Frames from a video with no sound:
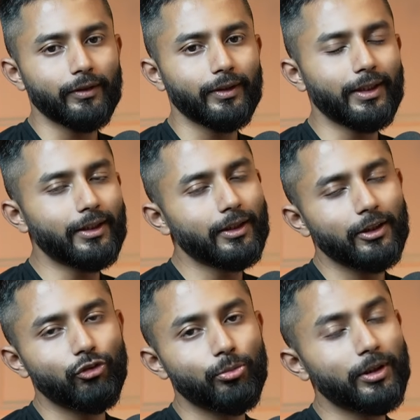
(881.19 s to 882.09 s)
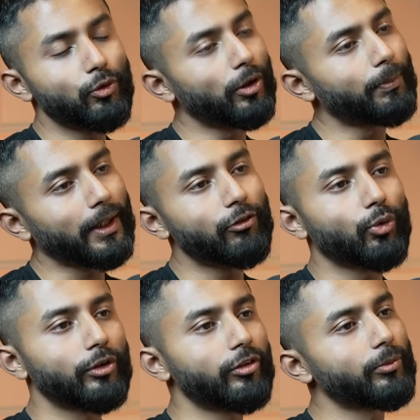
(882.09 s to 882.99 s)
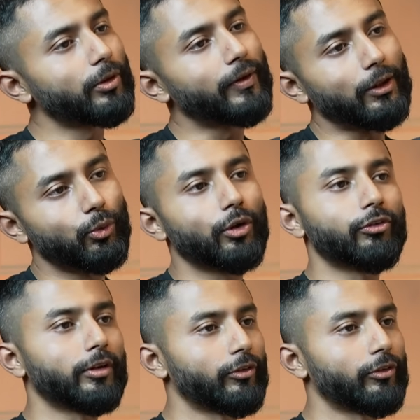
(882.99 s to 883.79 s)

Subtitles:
that the Indian consumer is not price conscious but value conscious.